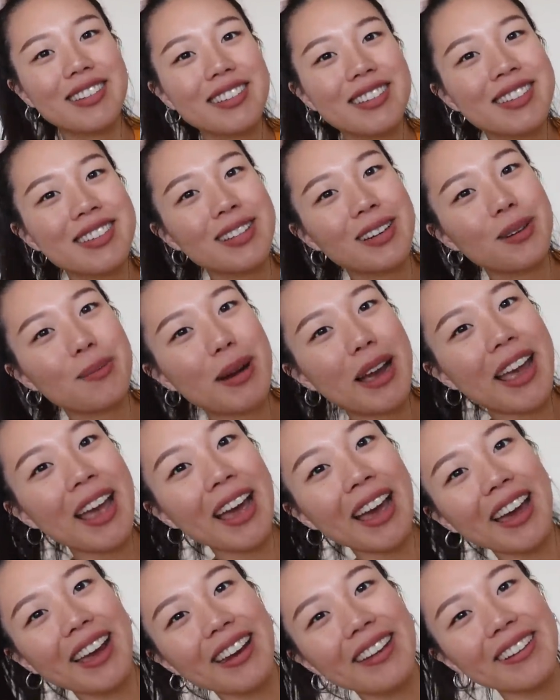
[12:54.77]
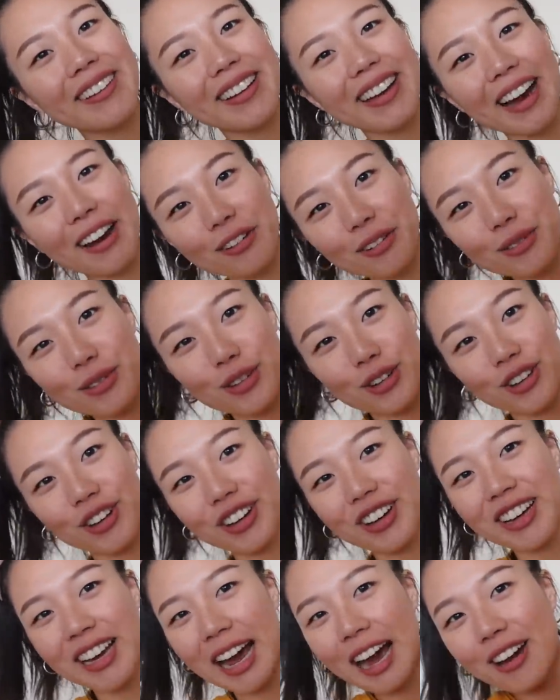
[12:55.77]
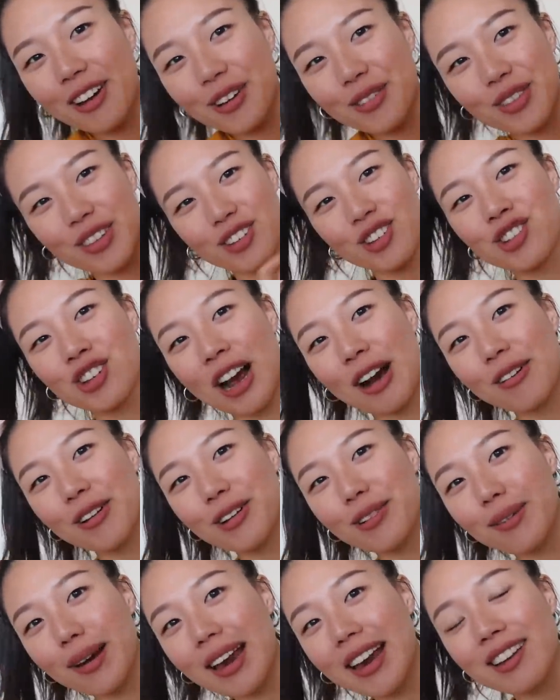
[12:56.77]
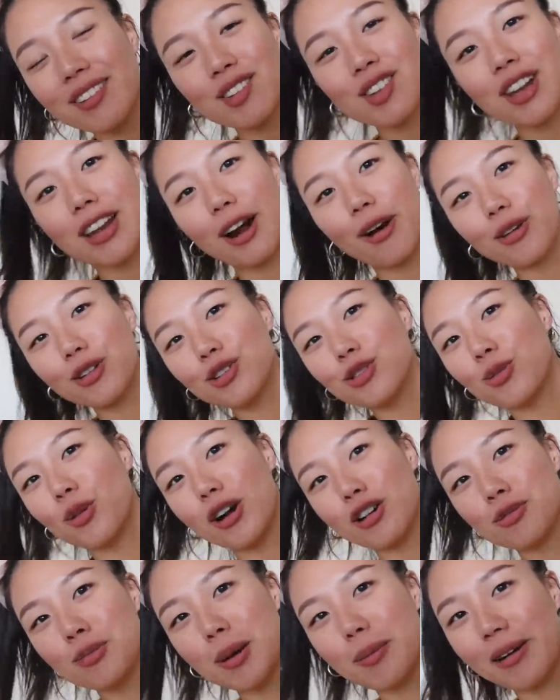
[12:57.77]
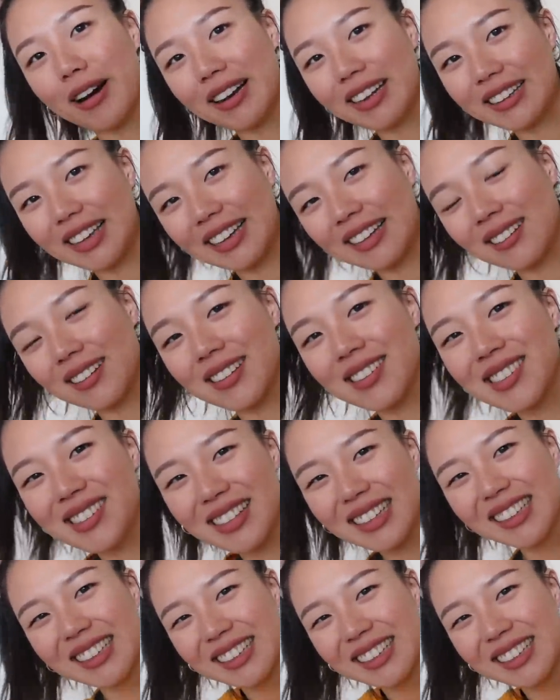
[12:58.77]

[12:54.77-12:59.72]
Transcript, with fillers: stick my head out of the shower range, and I would just wash my body like this.